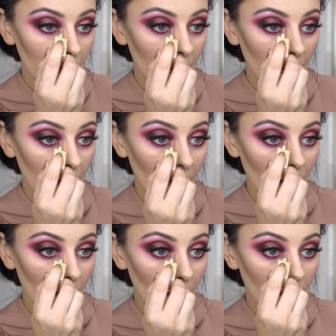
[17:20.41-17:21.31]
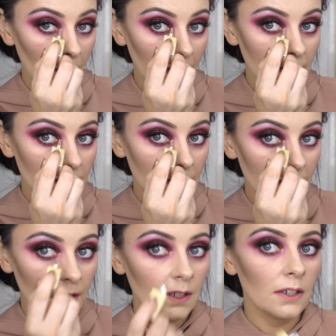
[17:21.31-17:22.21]
it right
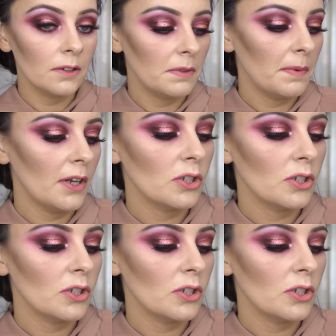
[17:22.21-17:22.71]
here. Maybe I